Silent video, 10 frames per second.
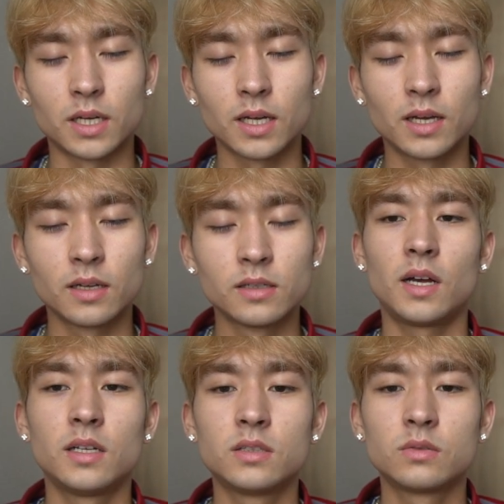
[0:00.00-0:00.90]
god.
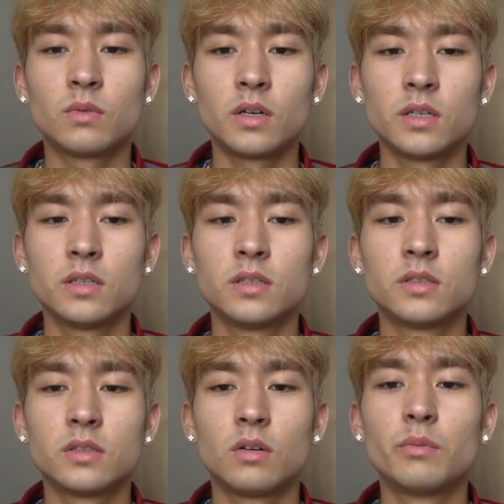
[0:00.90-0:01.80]
I just wanted to
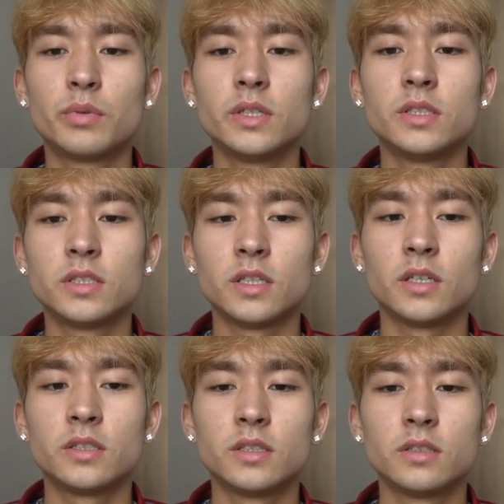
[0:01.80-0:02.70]
show
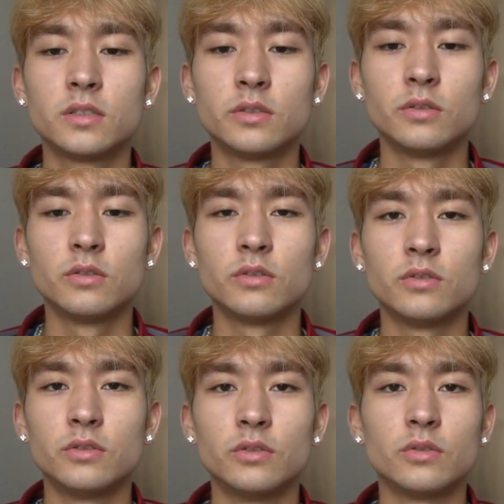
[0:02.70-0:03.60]
appreciation to
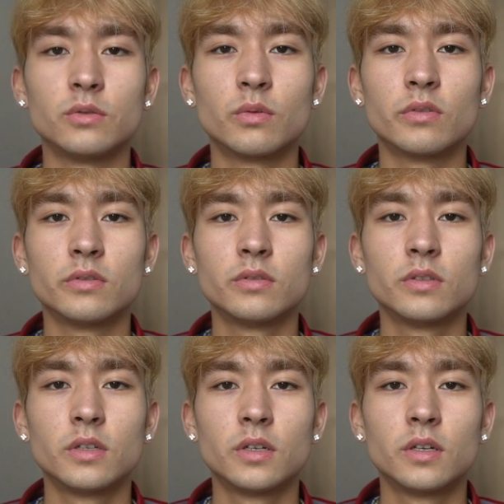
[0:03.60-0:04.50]
Juice WRLD.
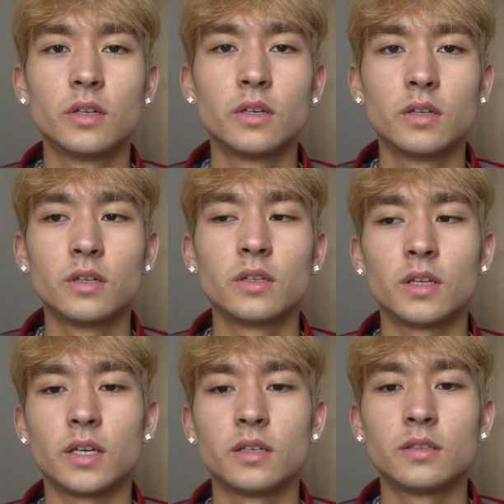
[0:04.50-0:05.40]

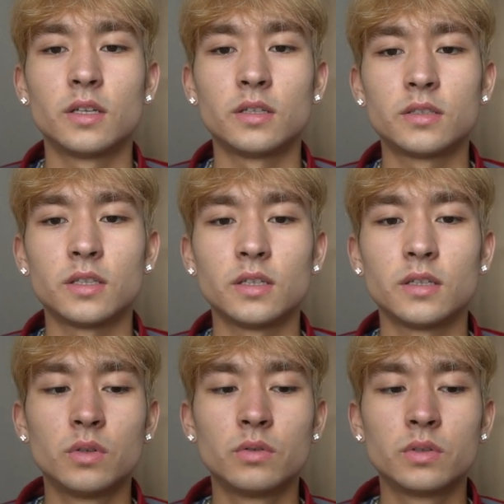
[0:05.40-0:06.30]
Like, that's
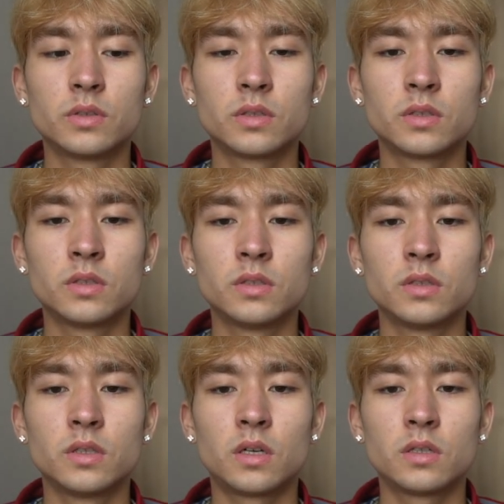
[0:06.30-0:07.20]
it. It was
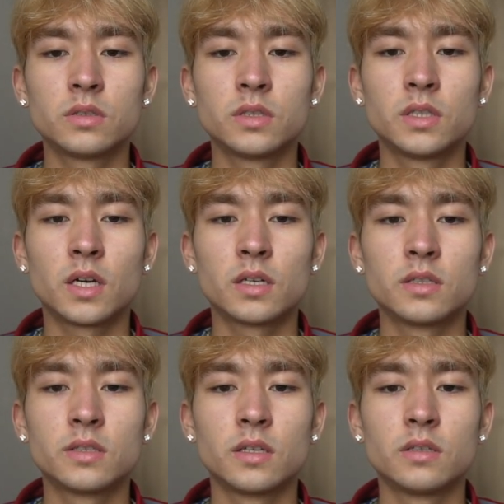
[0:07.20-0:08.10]
honestly kind
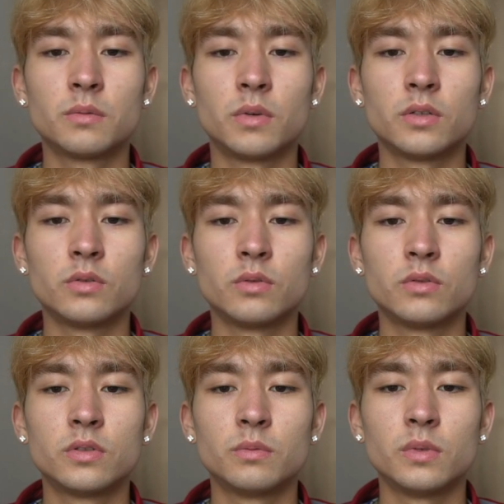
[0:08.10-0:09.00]
of
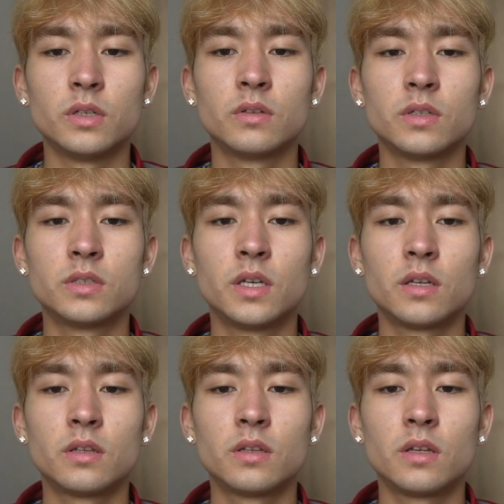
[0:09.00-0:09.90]
sentimental to me. His
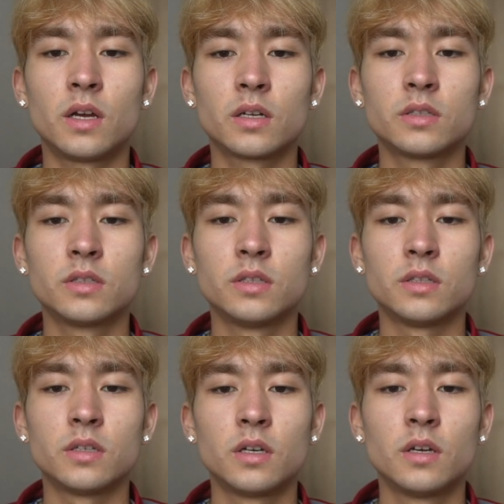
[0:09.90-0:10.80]
death
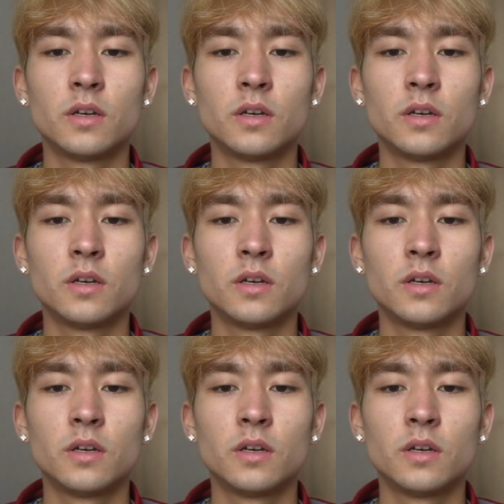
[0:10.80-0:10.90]
actually